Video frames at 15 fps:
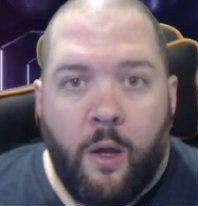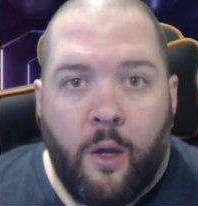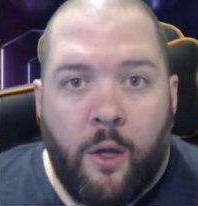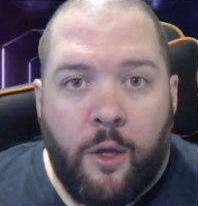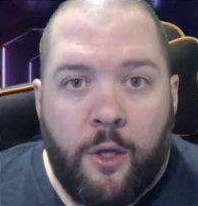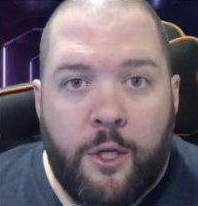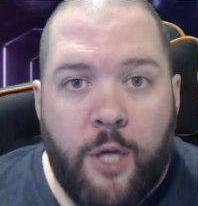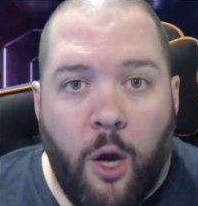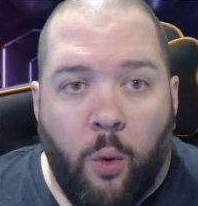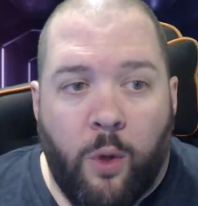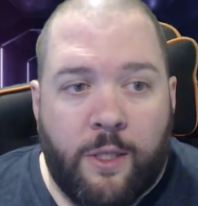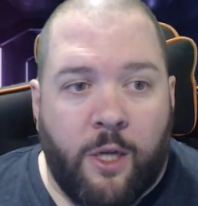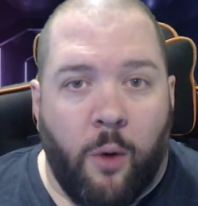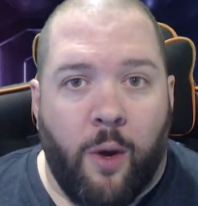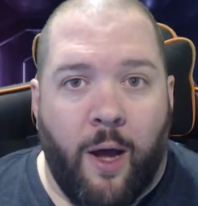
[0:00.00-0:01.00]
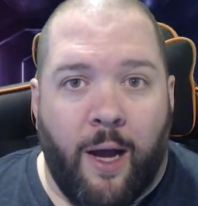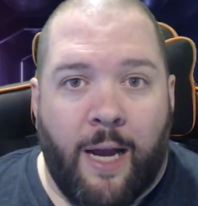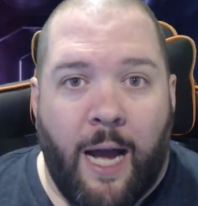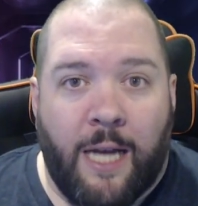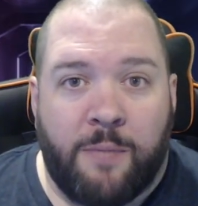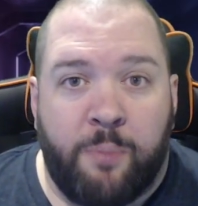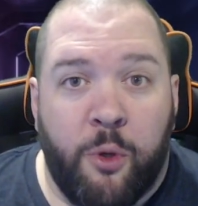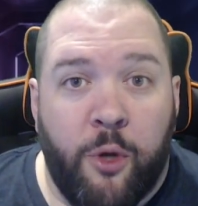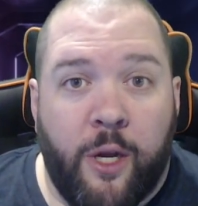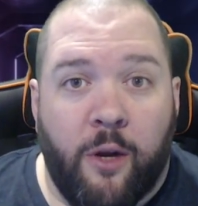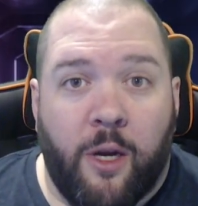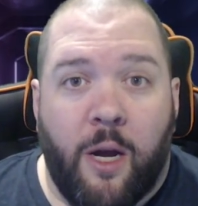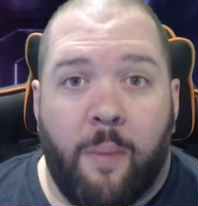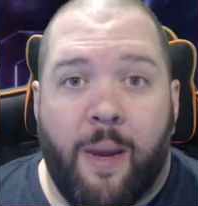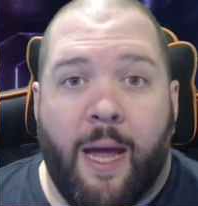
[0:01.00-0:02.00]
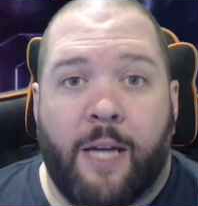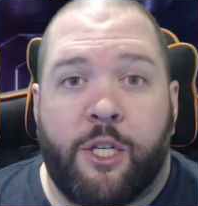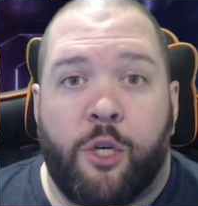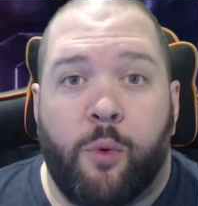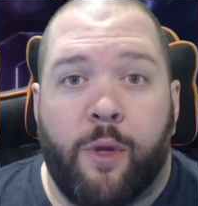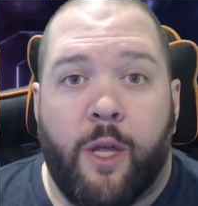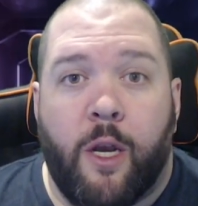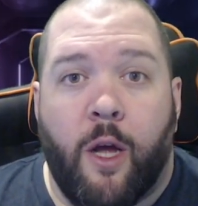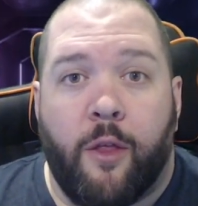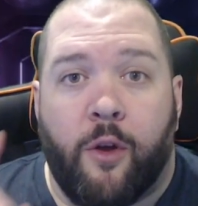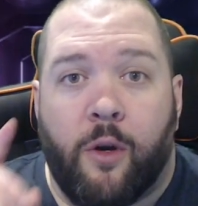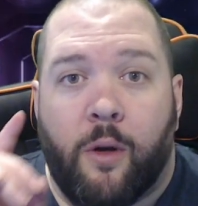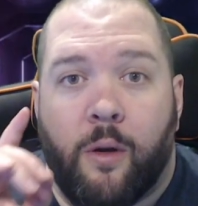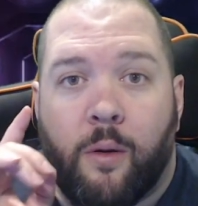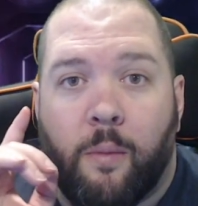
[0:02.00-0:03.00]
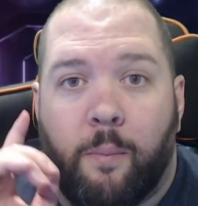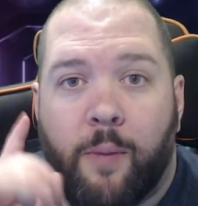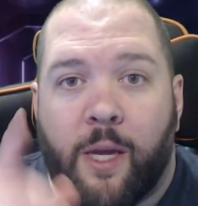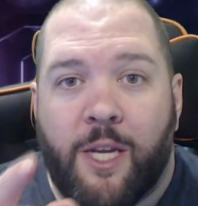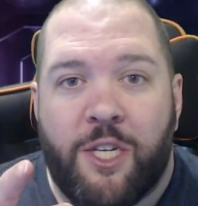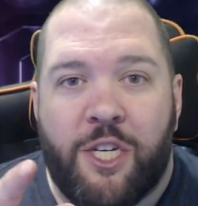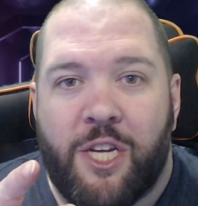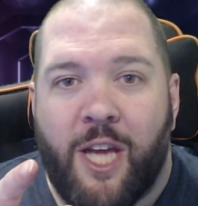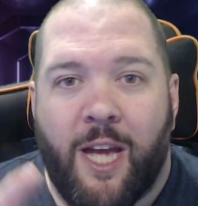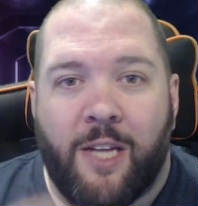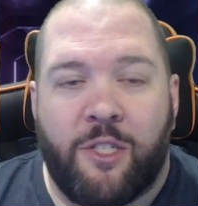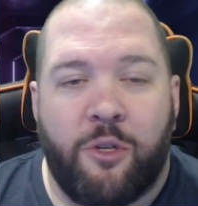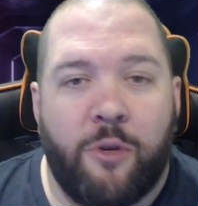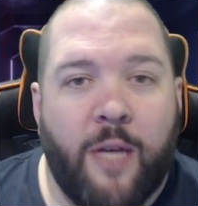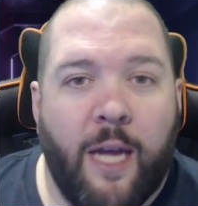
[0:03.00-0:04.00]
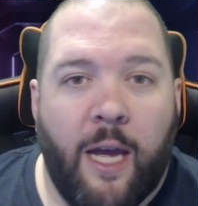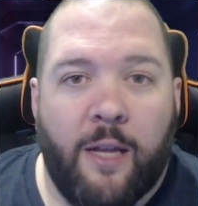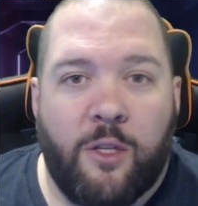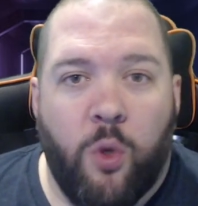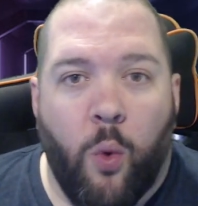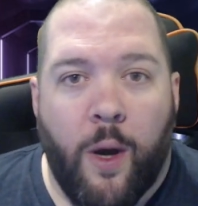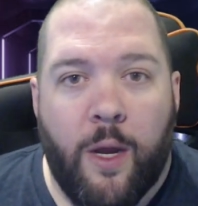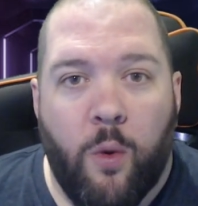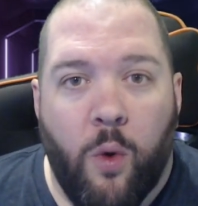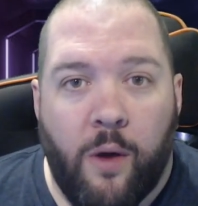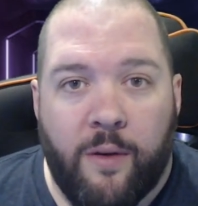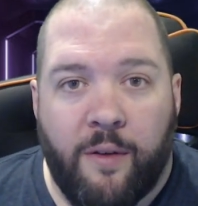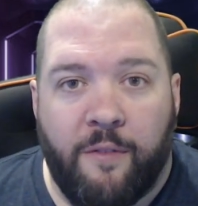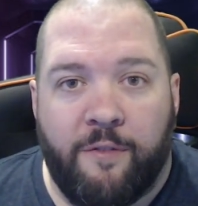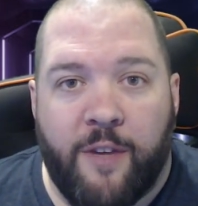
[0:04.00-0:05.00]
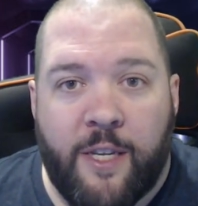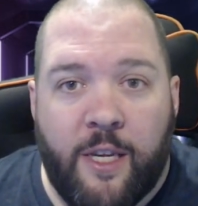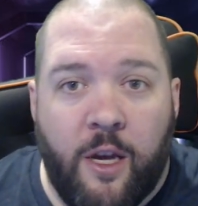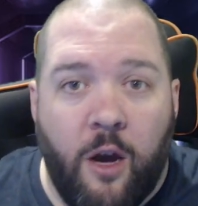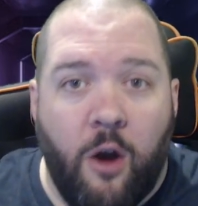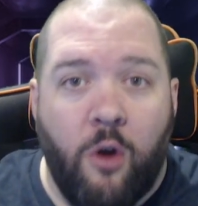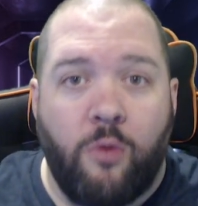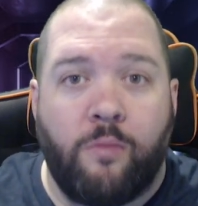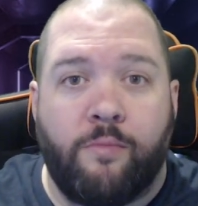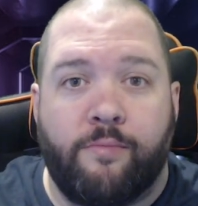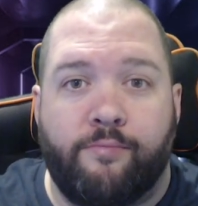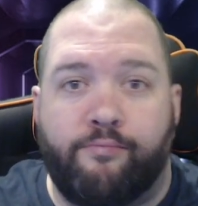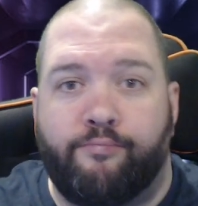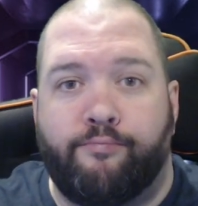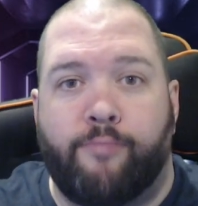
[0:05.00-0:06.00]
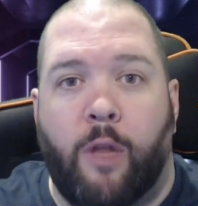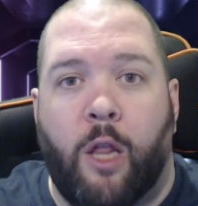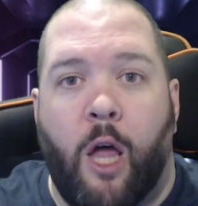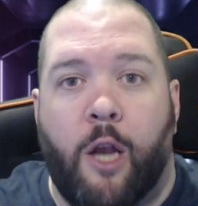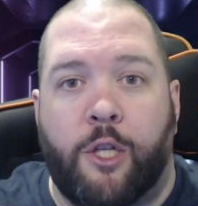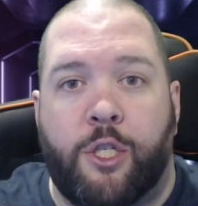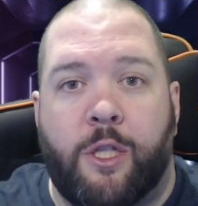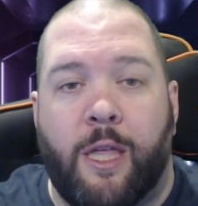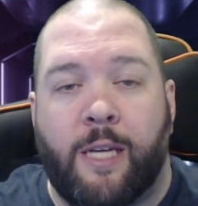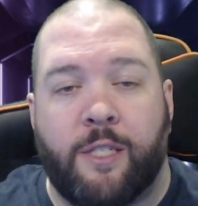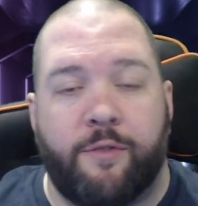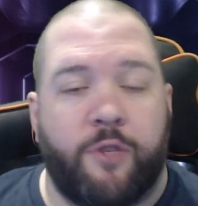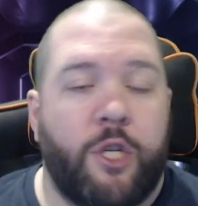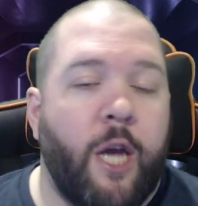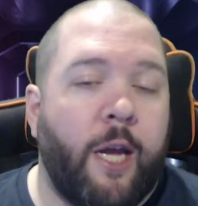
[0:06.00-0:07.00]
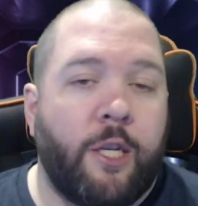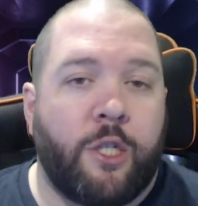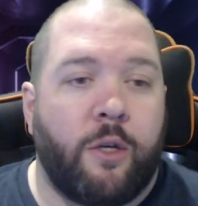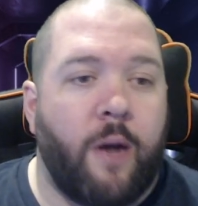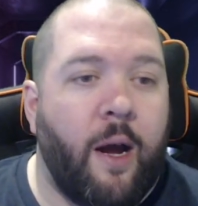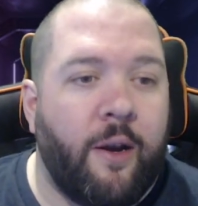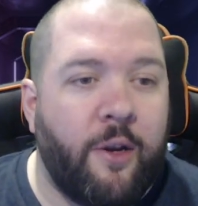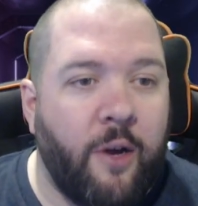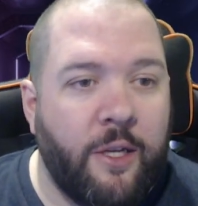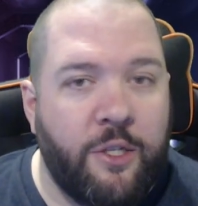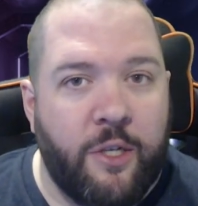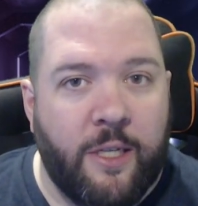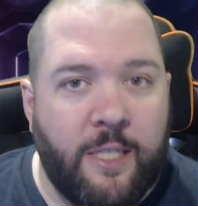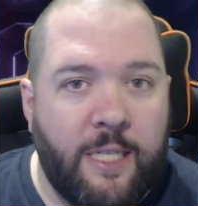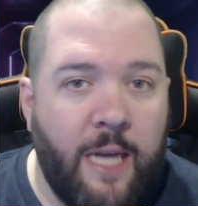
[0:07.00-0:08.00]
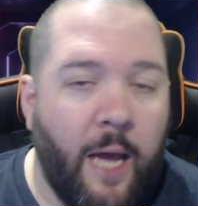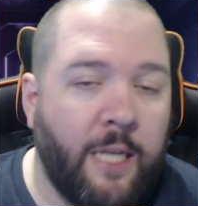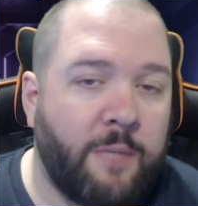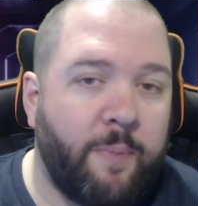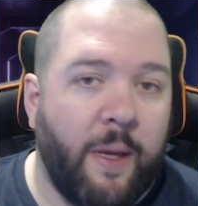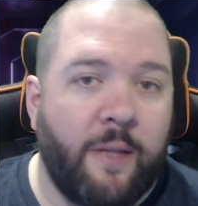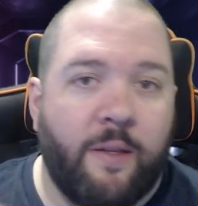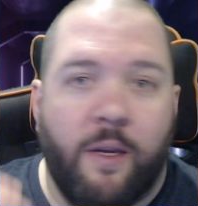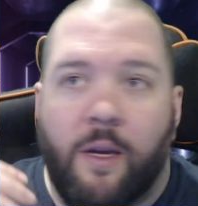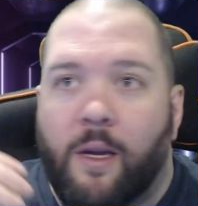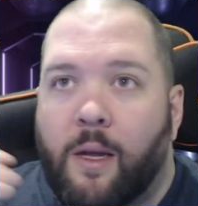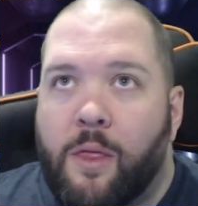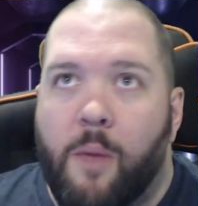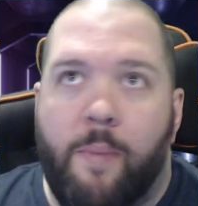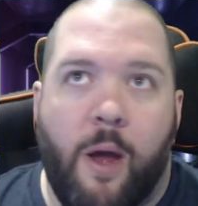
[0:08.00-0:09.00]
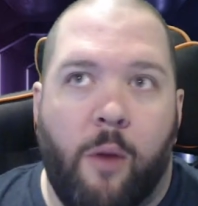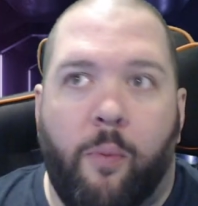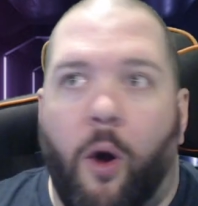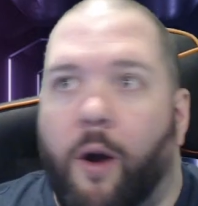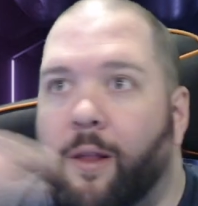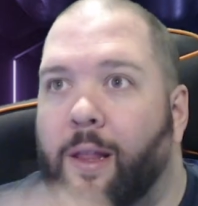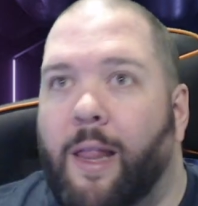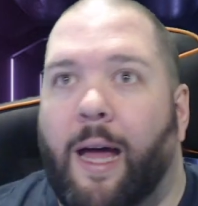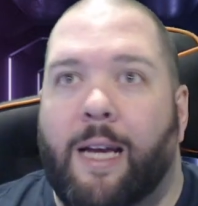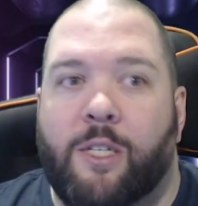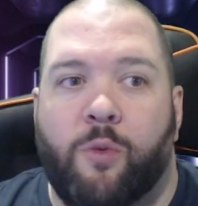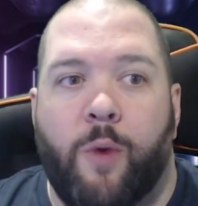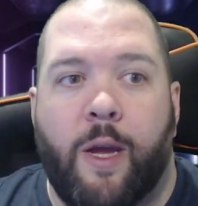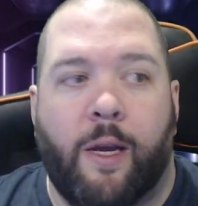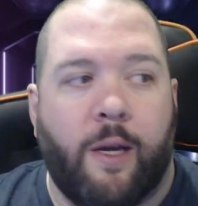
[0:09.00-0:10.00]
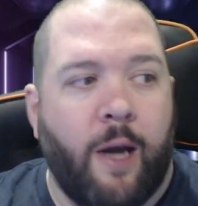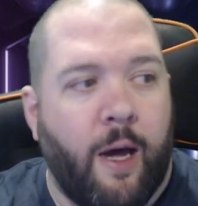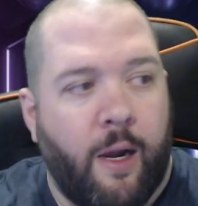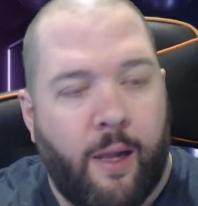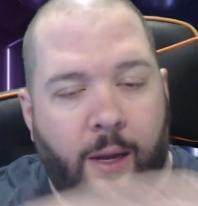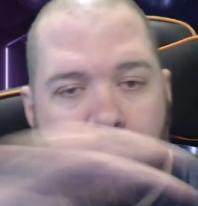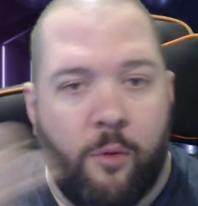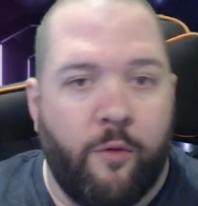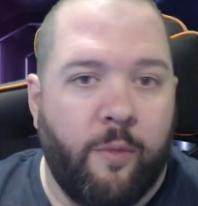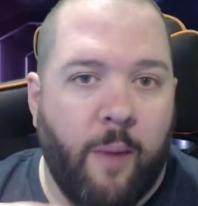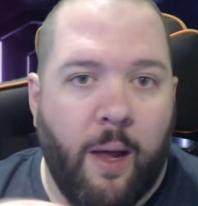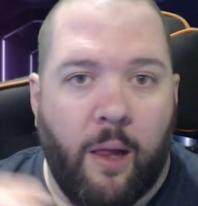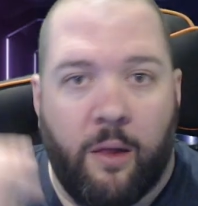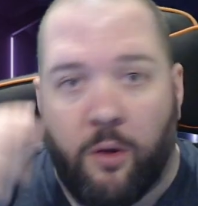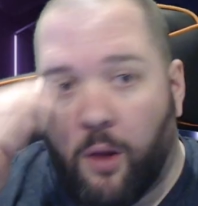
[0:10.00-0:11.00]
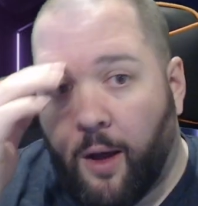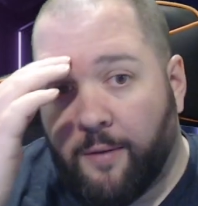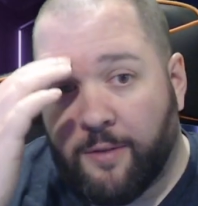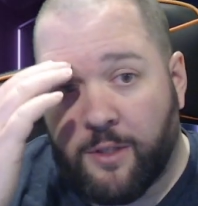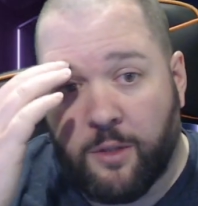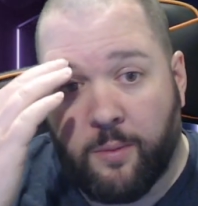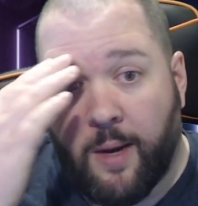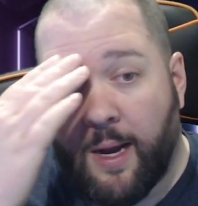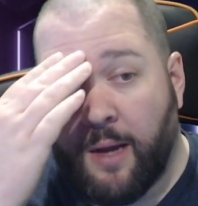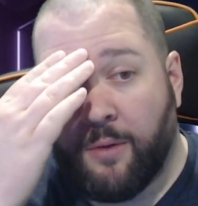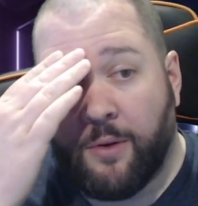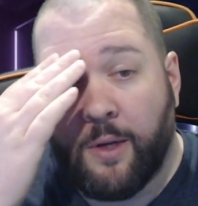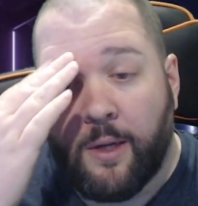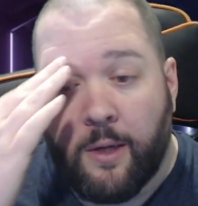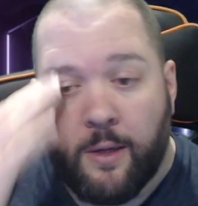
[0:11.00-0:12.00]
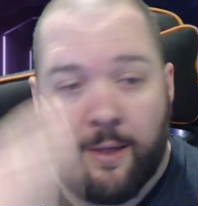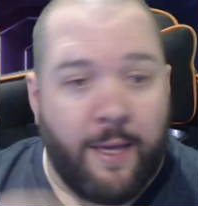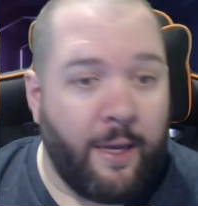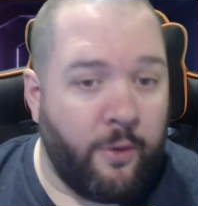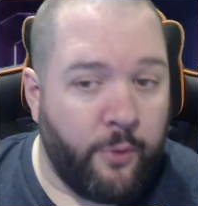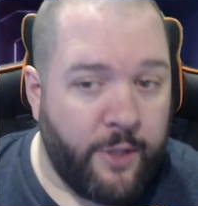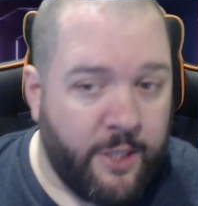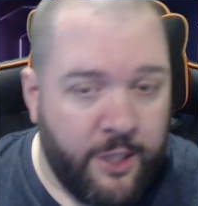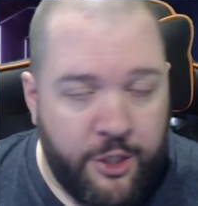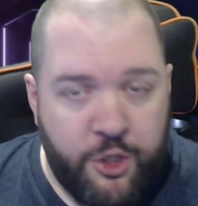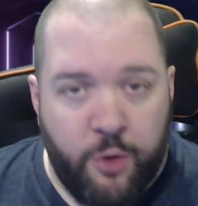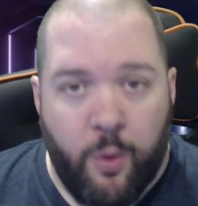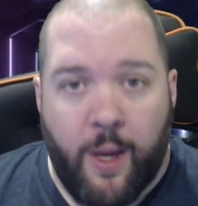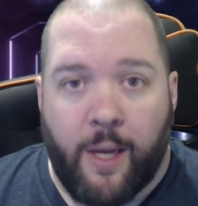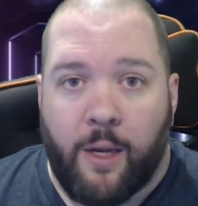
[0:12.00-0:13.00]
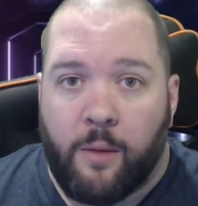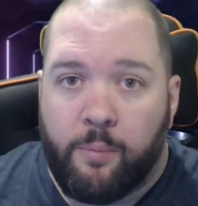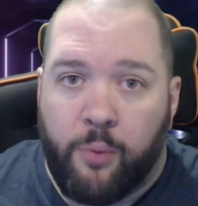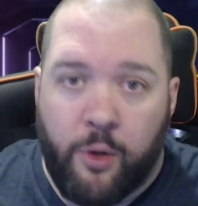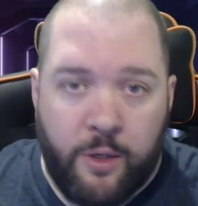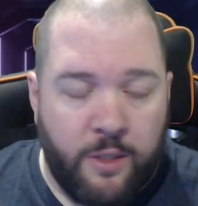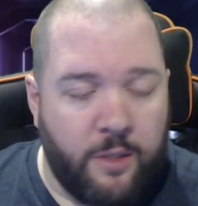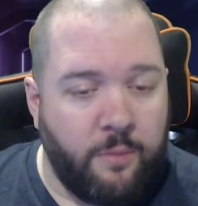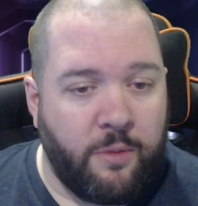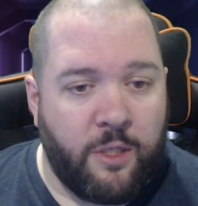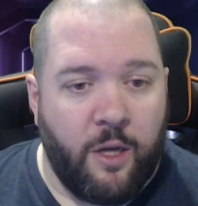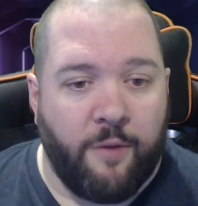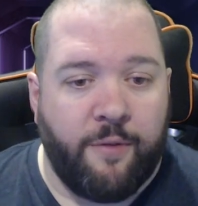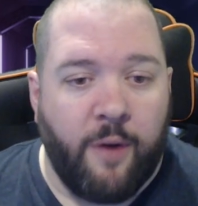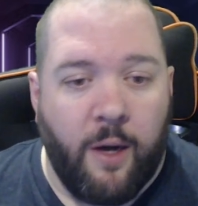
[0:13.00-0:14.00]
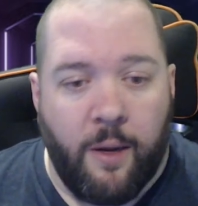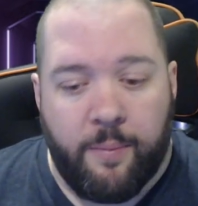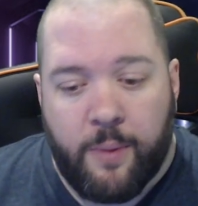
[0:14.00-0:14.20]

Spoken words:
Yo, what's going on, guys? Blue here coming at you with another PGA 2K21 video. A lot of things have changed around here. As you can see, I spent the better part of the last week kind of like moving my little office around, getting resituated, putting some stuff up,